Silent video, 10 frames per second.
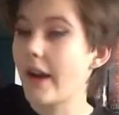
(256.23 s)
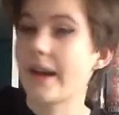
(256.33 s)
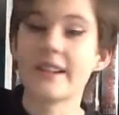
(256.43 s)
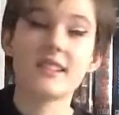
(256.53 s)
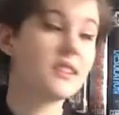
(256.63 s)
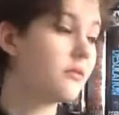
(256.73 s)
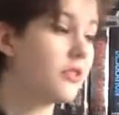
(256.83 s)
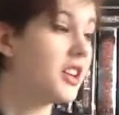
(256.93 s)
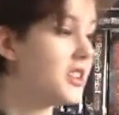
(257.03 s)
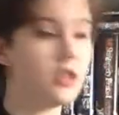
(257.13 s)
has
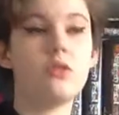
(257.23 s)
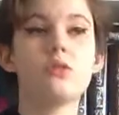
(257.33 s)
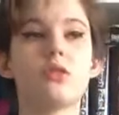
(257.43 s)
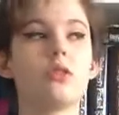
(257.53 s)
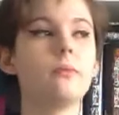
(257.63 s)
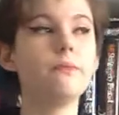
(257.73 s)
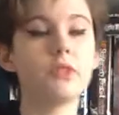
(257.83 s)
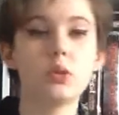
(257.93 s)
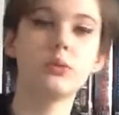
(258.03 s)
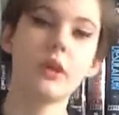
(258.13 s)
released a new song
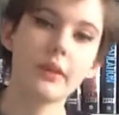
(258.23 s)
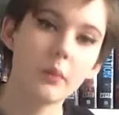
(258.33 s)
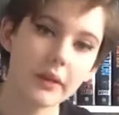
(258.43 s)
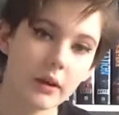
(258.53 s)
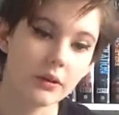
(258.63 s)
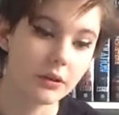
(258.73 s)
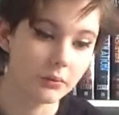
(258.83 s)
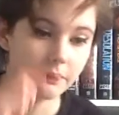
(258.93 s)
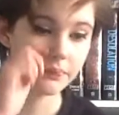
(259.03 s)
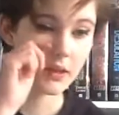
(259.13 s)
called Nothing Without You,
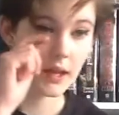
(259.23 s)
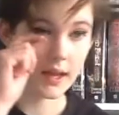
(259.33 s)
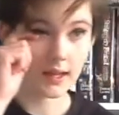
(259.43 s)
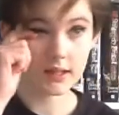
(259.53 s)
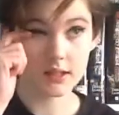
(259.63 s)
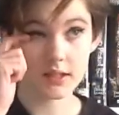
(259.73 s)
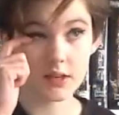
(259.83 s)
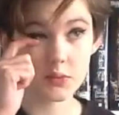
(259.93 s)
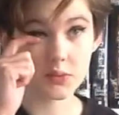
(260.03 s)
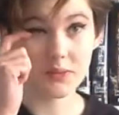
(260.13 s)
and
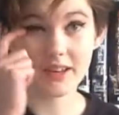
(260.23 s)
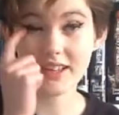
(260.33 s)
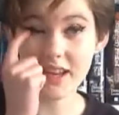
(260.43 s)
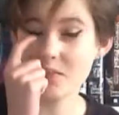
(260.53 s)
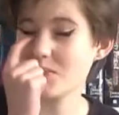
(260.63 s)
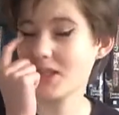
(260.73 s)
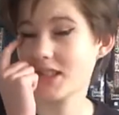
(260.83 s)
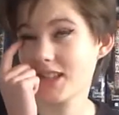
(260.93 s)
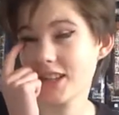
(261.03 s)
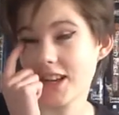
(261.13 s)
that was my attempt
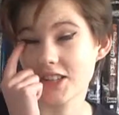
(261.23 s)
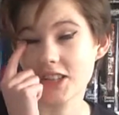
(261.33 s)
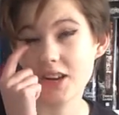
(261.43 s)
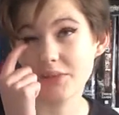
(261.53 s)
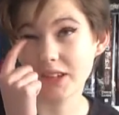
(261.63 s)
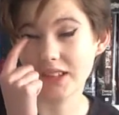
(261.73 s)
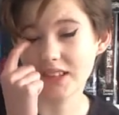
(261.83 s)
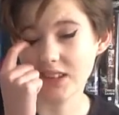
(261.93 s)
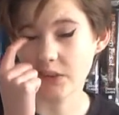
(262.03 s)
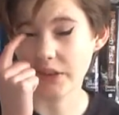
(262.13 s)
at a cover
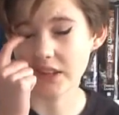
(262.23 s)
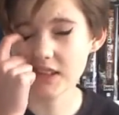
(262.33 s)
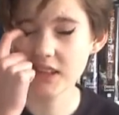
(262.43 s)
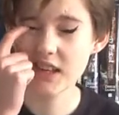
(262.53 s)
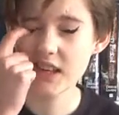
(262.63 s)
of it.